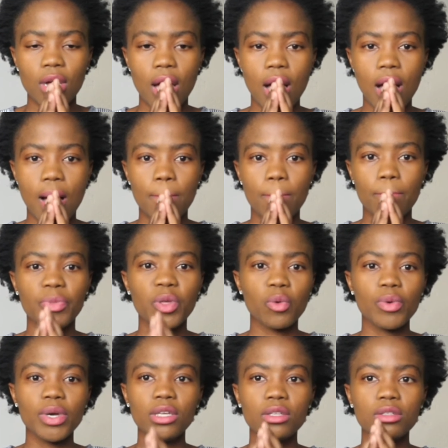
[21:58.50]
um, the
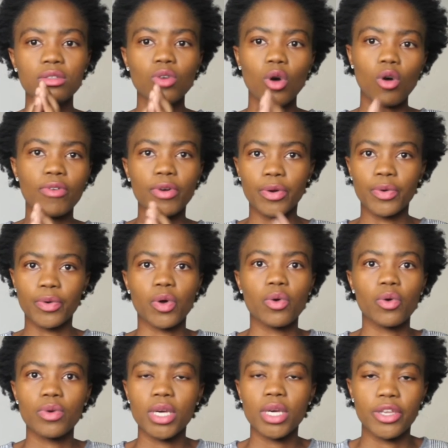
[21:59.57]
weeds
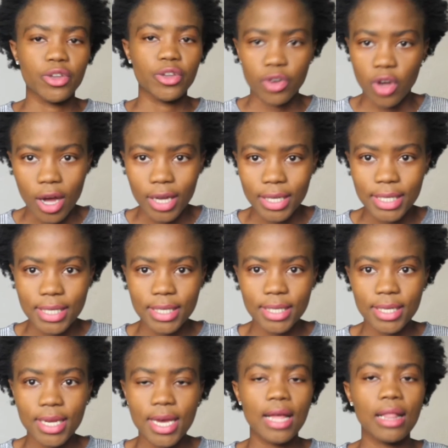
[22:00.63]
overgrow in your
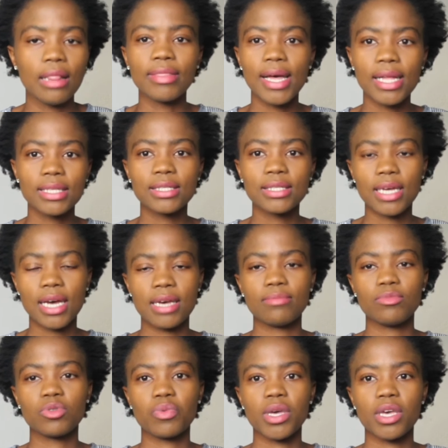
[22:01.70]
garden and that's
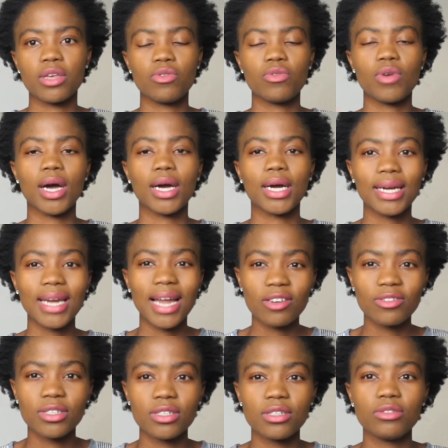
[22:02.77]
times where you are
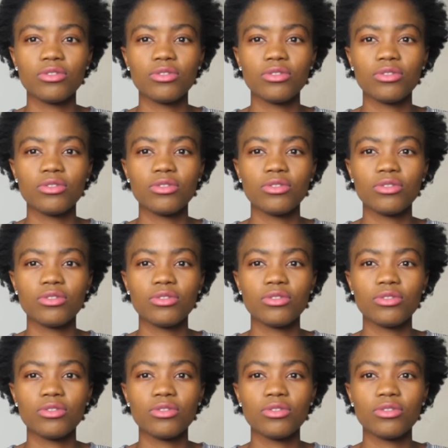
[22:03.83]
clouded